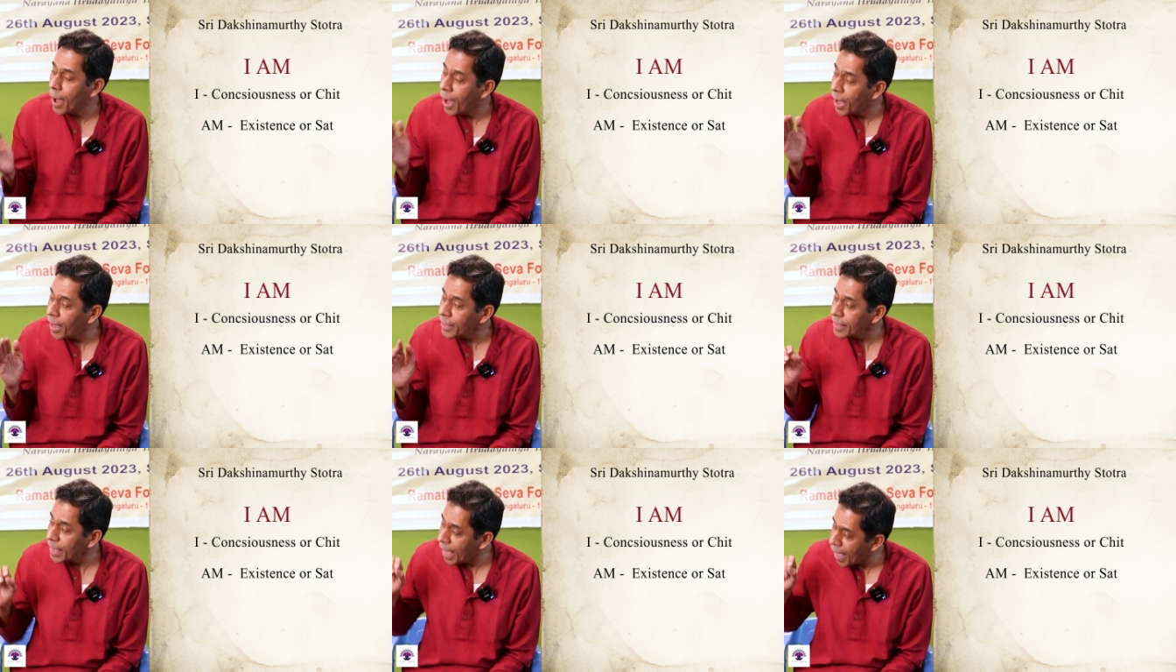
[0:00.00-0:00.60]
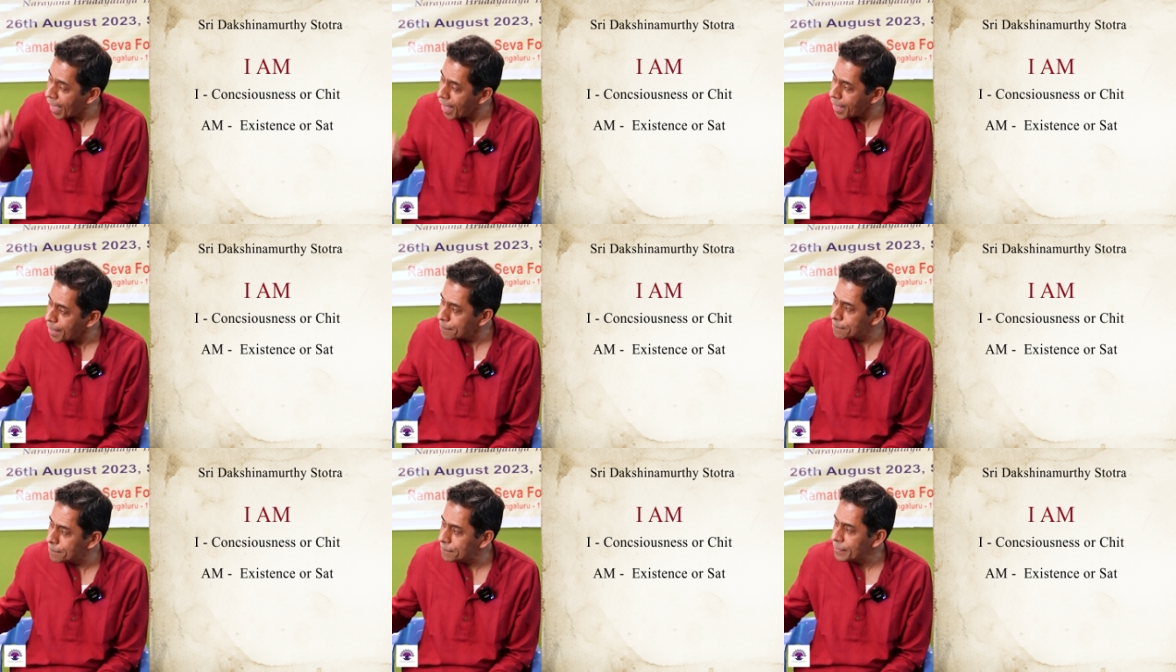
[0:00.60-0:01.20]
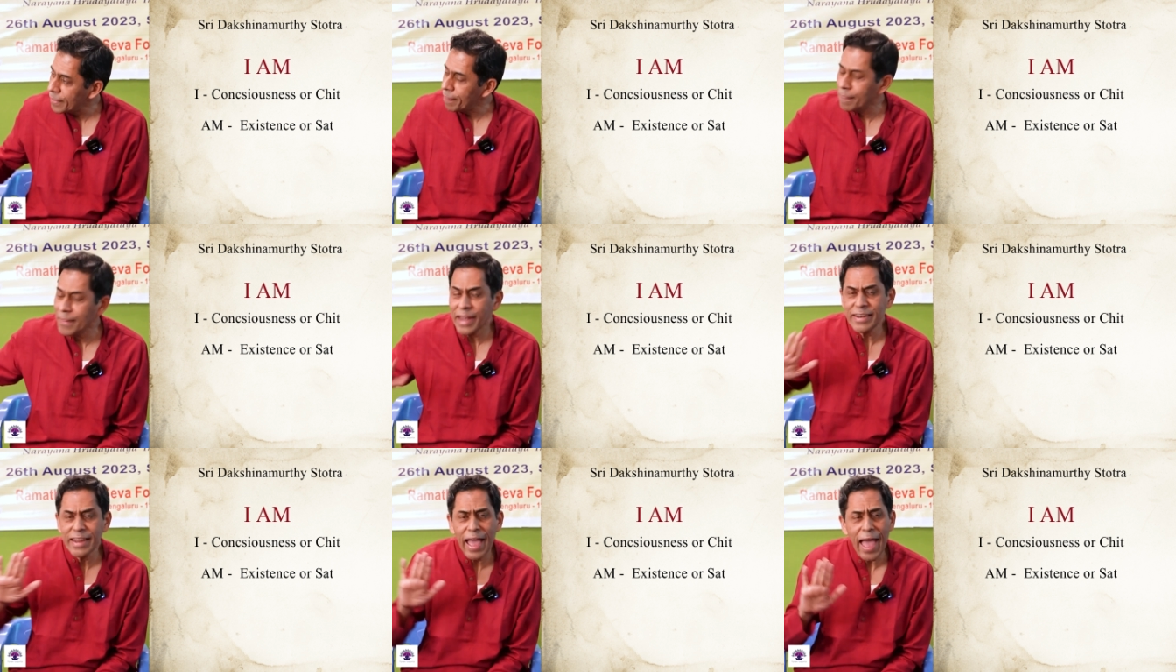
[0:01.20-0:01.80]
I am.
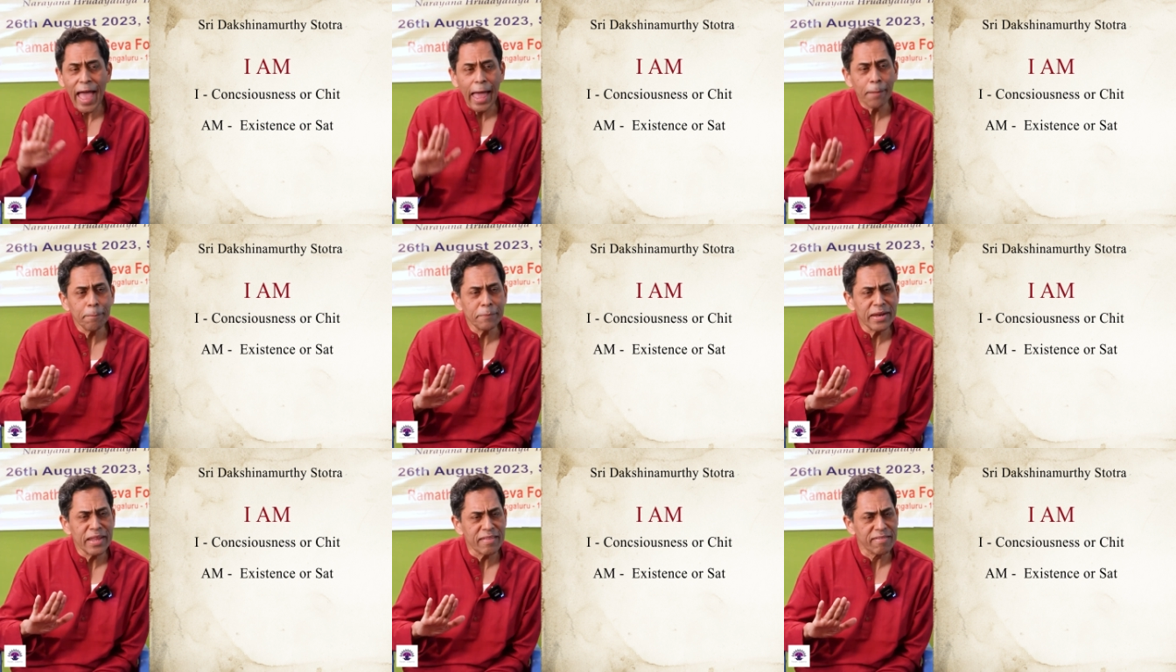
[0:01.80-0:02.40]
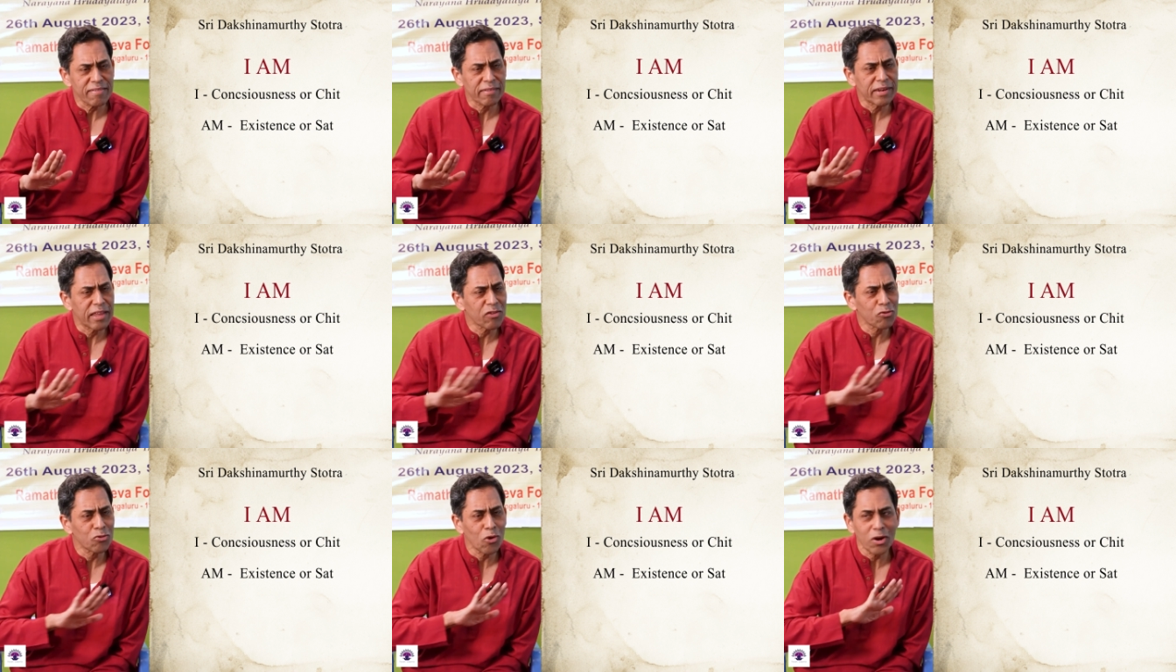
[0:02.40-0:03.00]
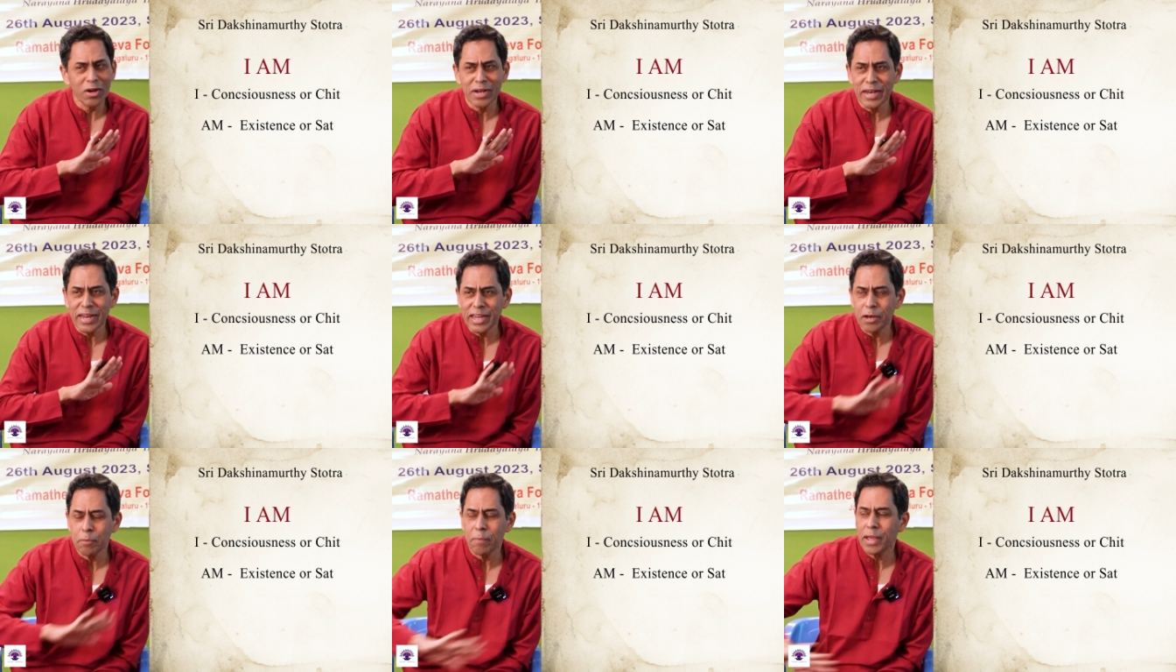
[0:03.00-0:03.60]
That amness does not
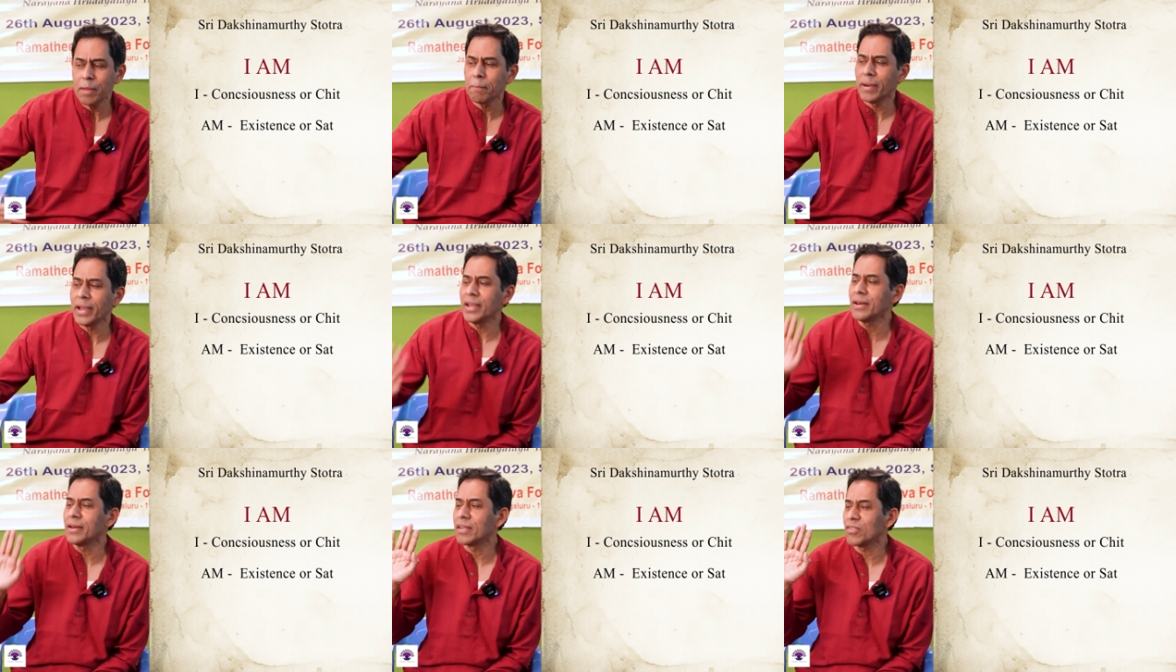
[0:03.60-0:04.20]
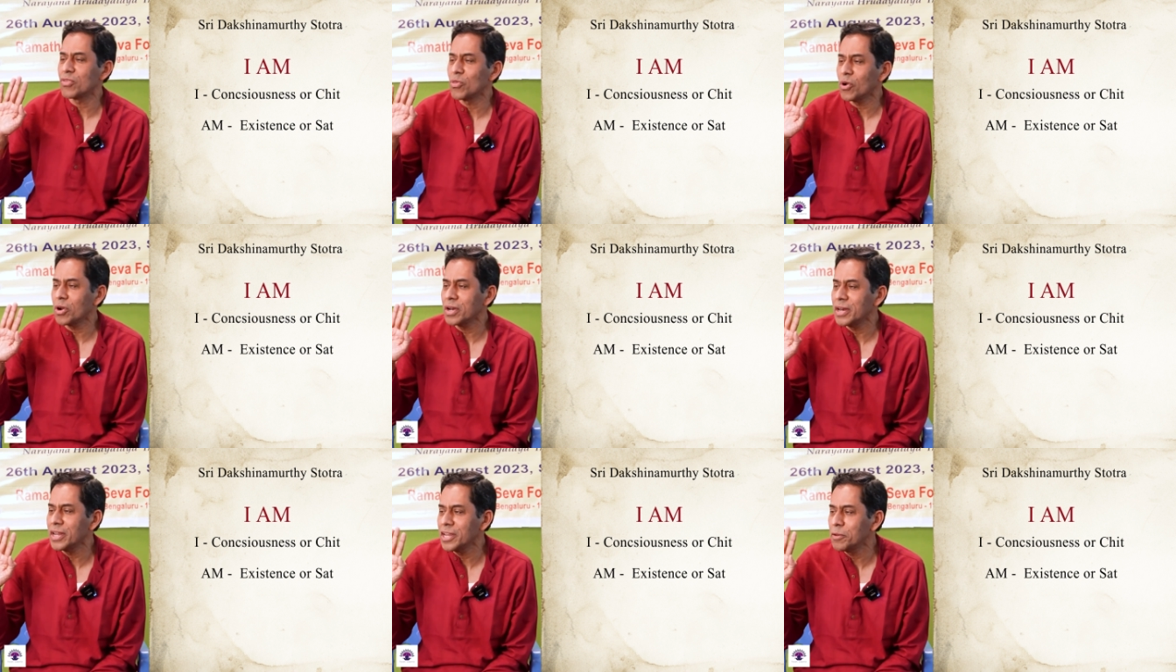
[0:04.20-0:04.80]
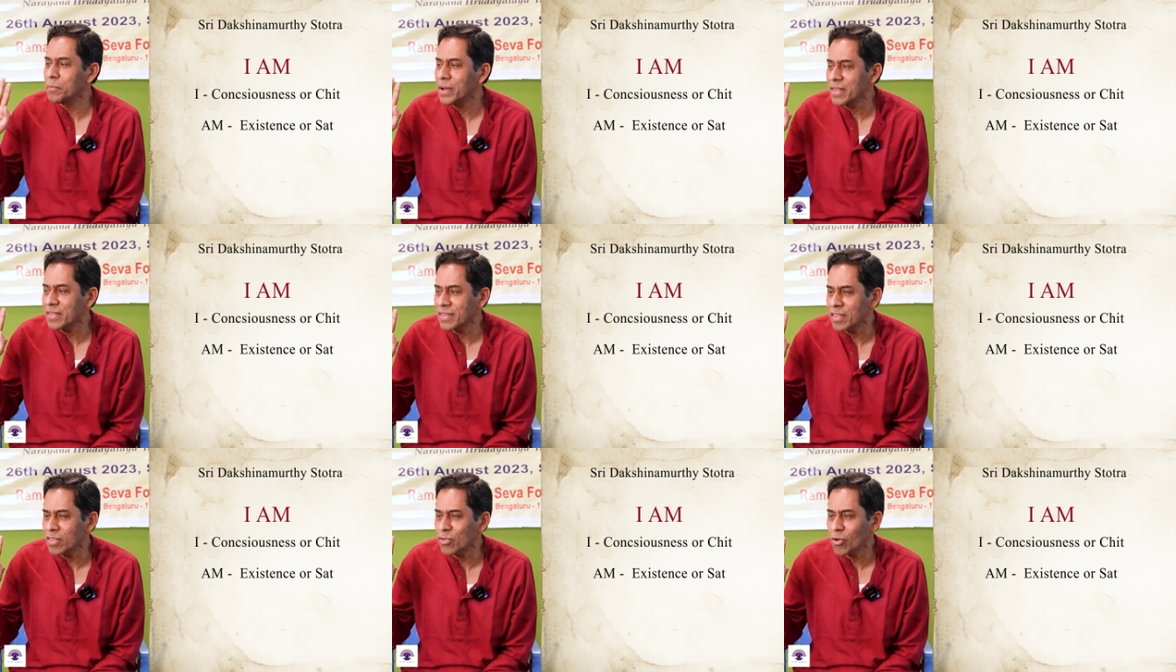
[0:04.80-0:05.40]
need my mind, does not need my
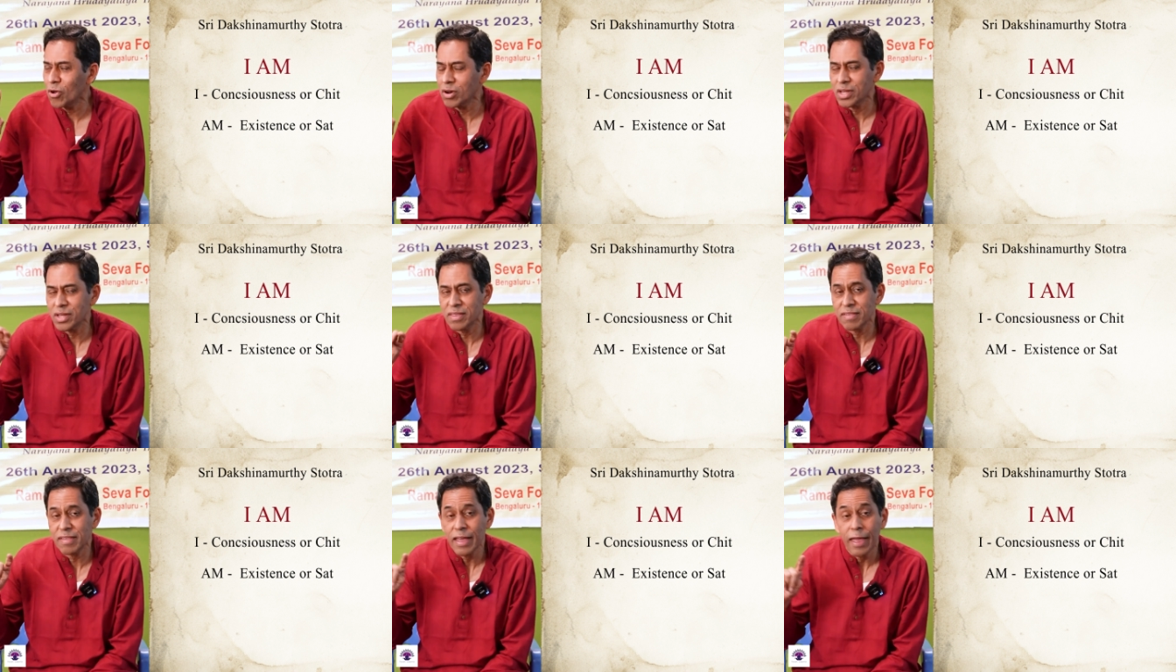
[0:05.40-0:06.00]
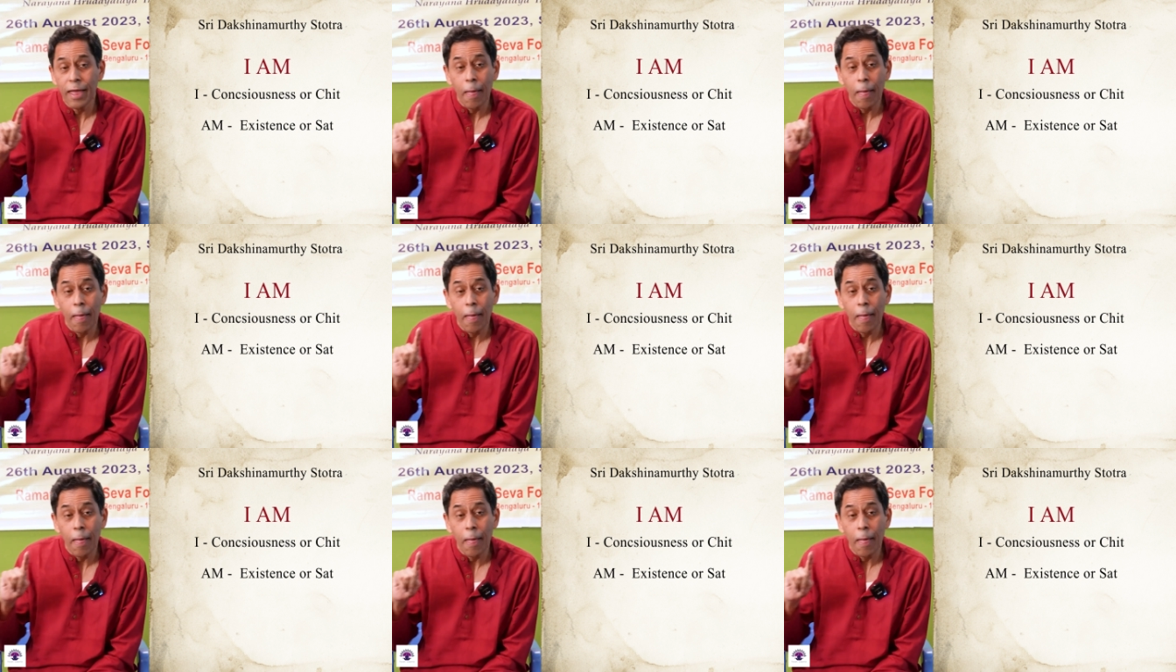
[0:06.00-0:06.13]
sense organs.